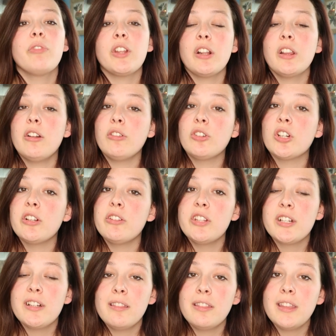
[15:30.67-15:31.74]
They're a little
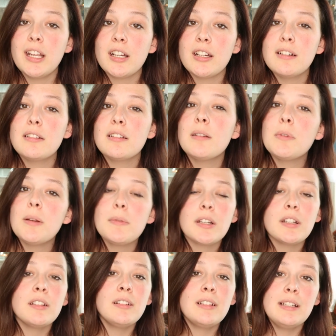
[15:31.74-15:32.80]
girthier and thicker. So sometimes
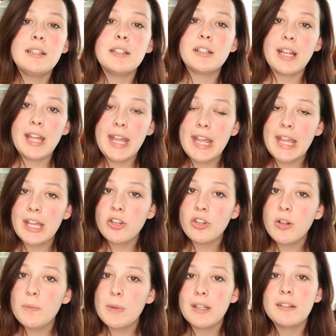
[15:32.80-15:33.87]
they're a little easier to
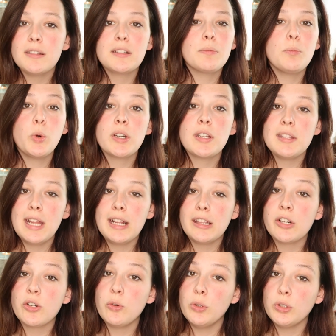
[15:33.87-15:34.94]
handle because there's more
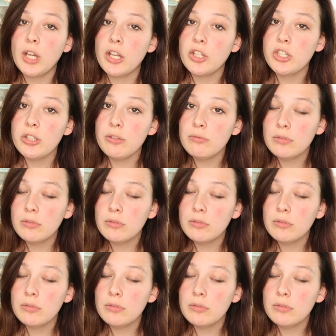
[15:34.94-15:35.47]
snake there to hold on to.